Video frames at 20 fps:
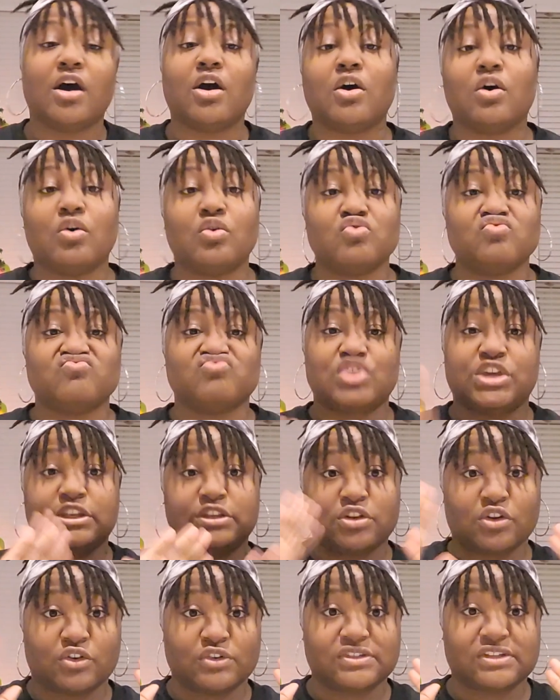oh,
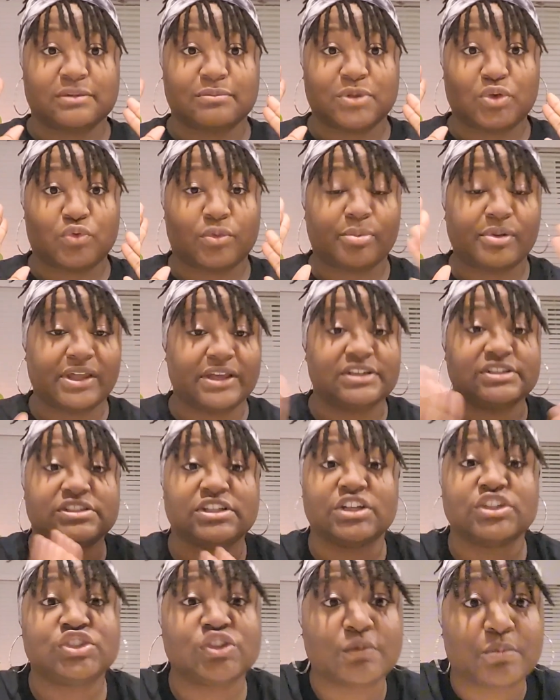interns can be
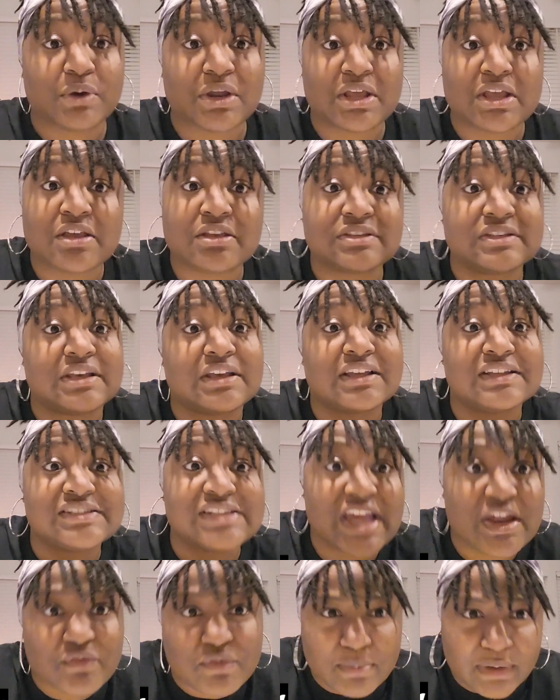replaced super easy
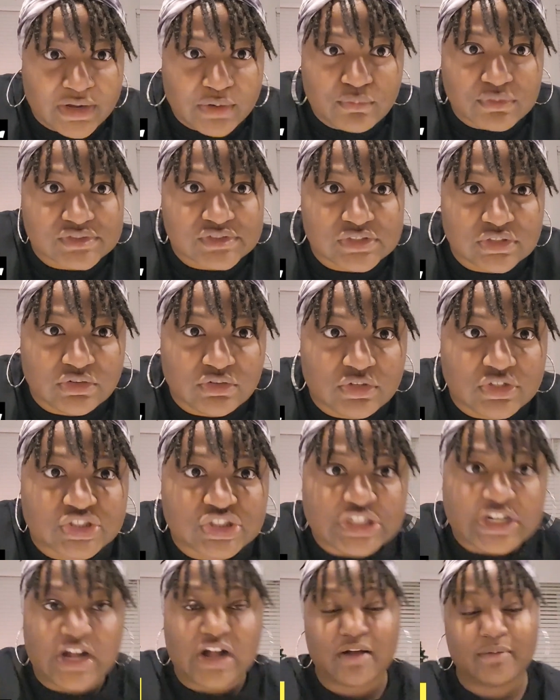because everybody wants to do
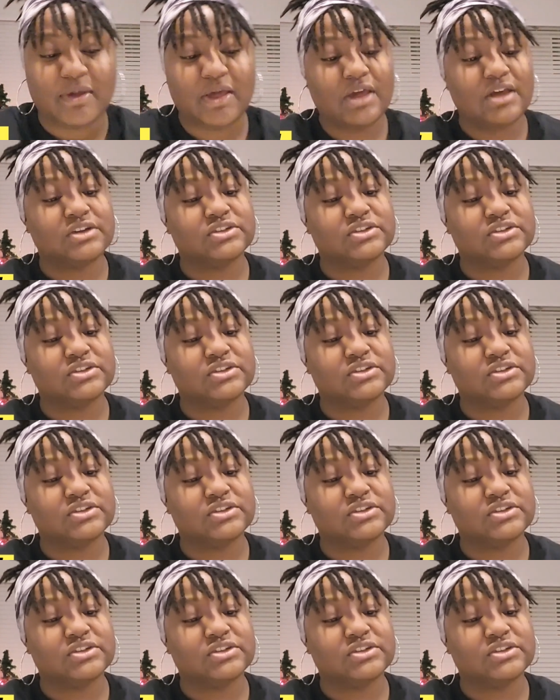this job.